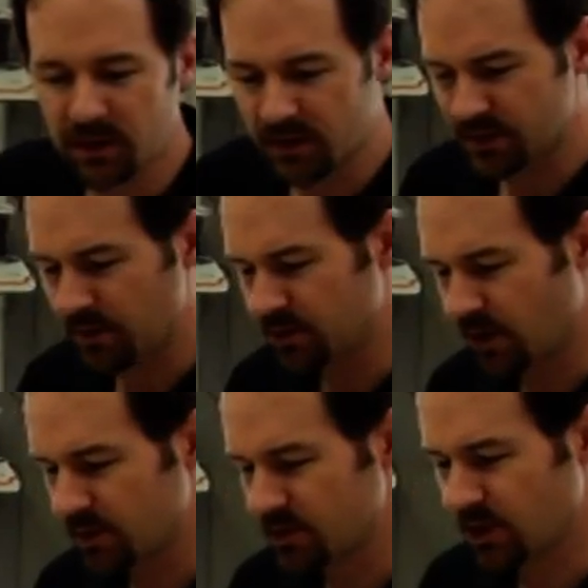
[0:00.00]

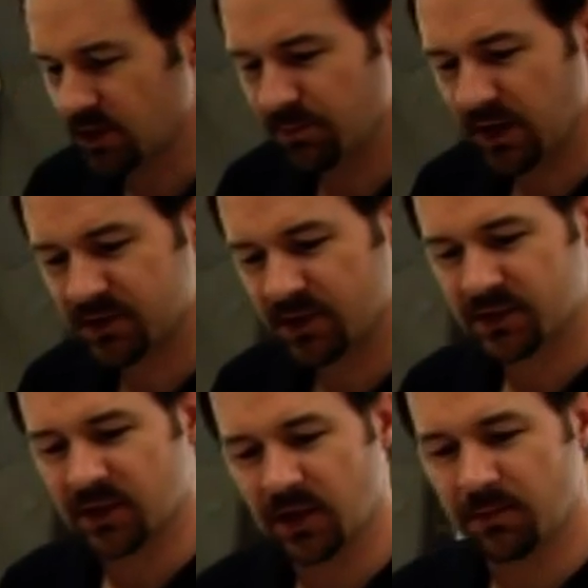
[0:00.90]
sometimes it's not the best to
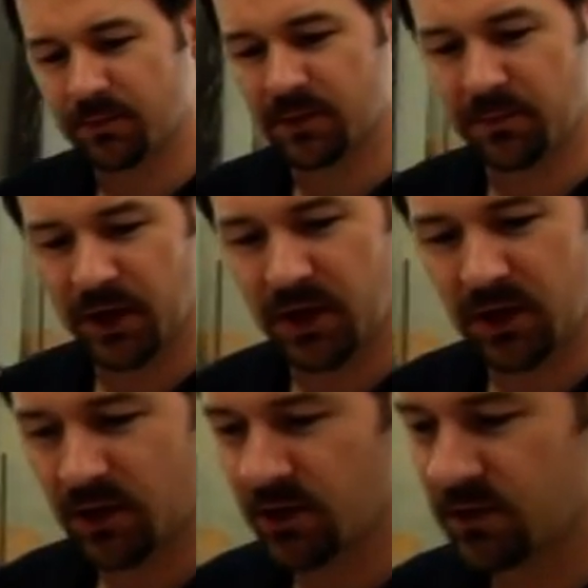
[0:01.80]
see,
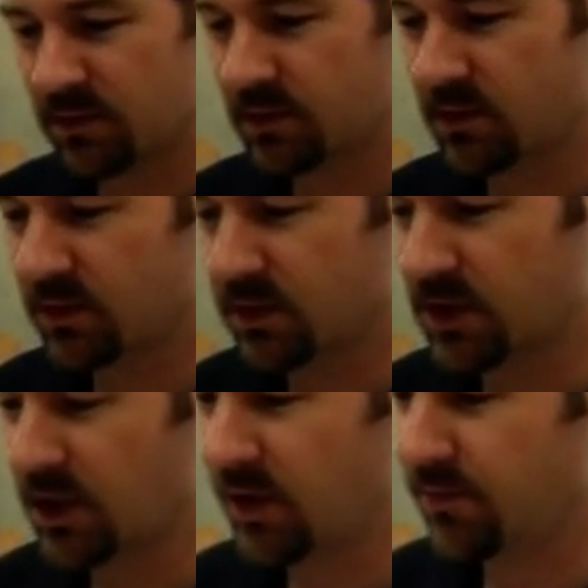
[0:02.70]
depending on, I
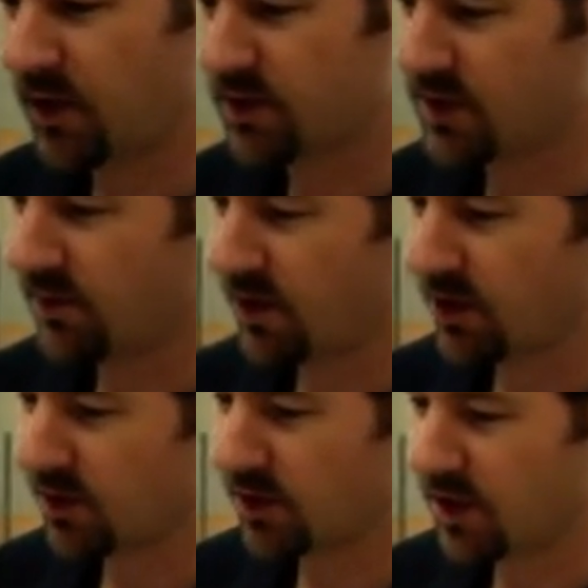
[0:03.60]
don't know if you can see that
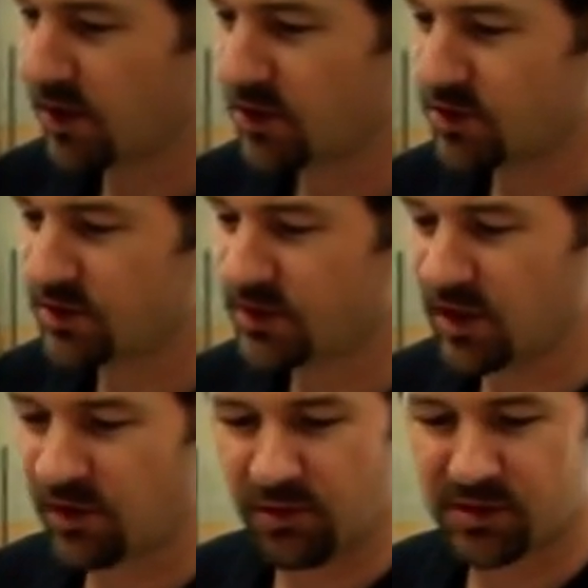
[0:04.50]
in the light, you should
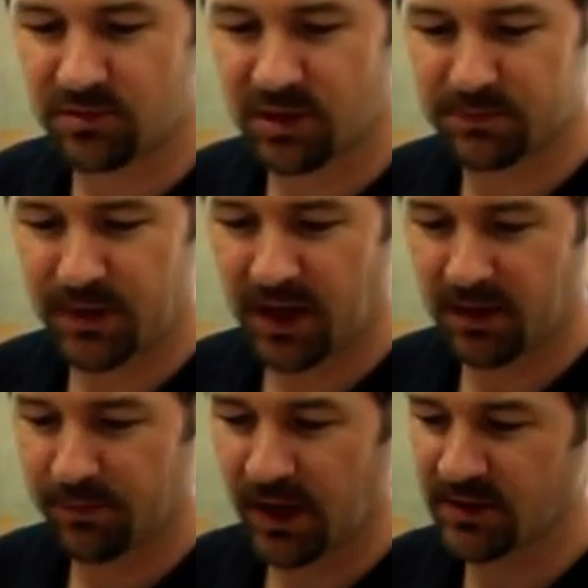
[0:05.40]
see a crisscross
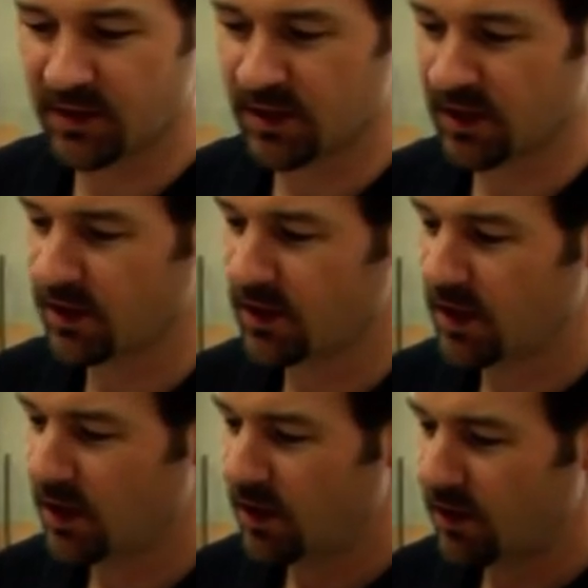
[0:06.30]
pattern basically.
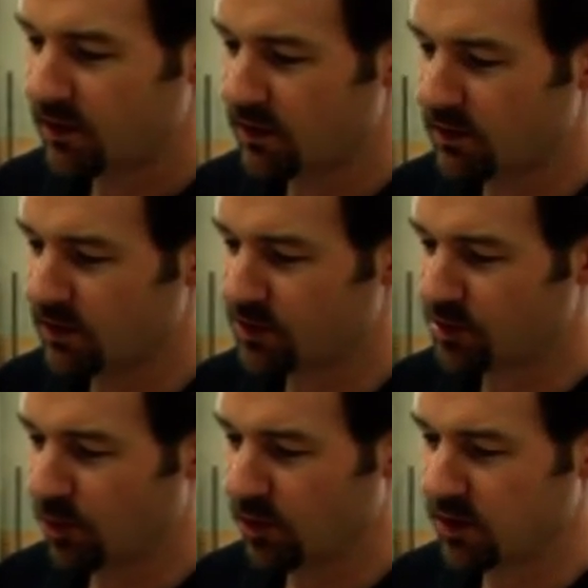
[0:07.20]
The
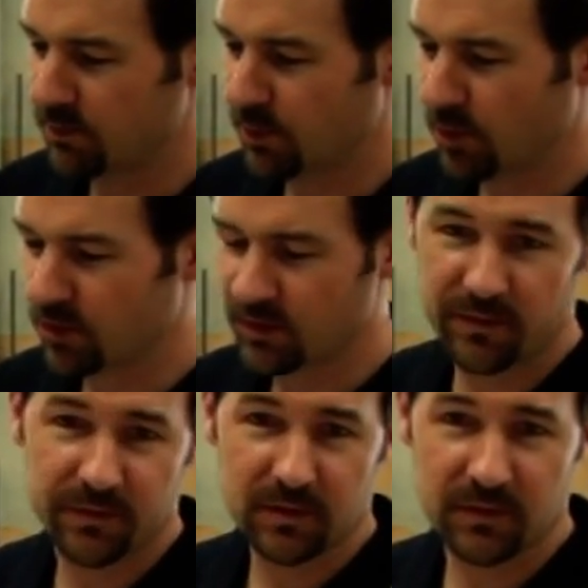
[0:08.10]
taller the board, or
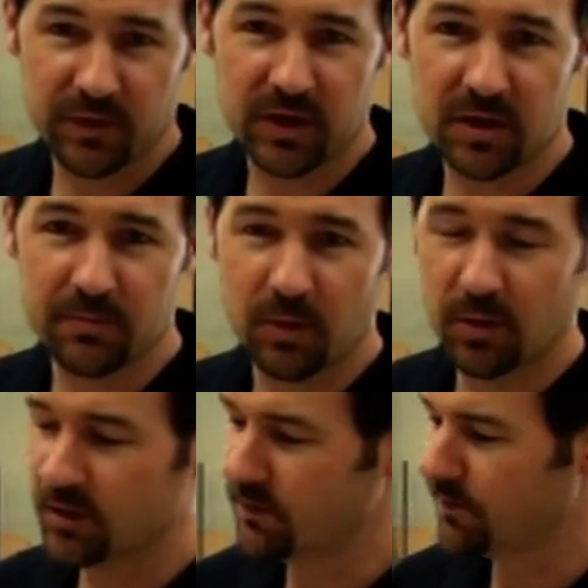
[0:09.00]
the thicker the
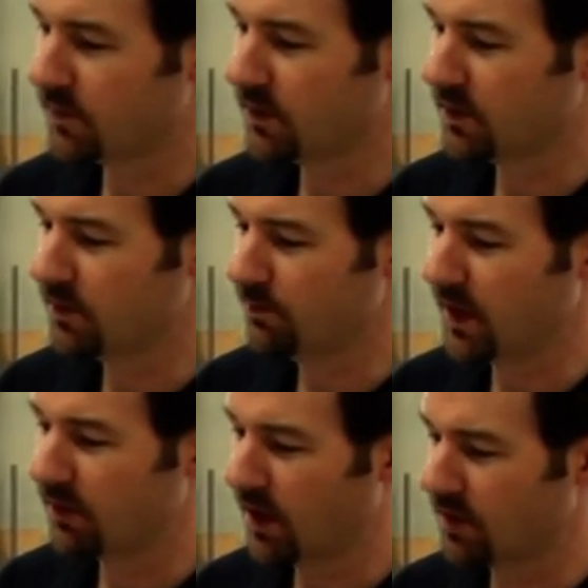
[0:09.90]
board, the
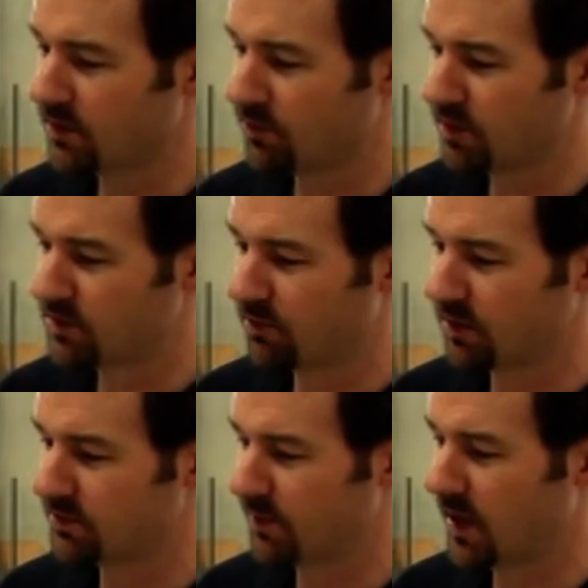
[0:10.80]
better that
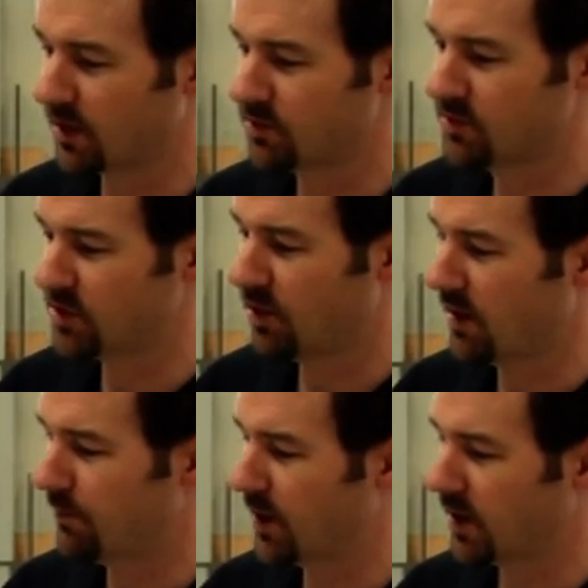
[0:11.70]
crisscross mark should show
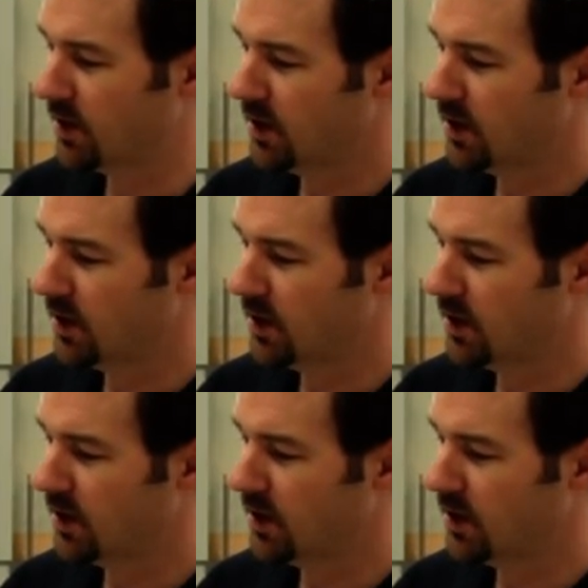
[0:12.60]
up. But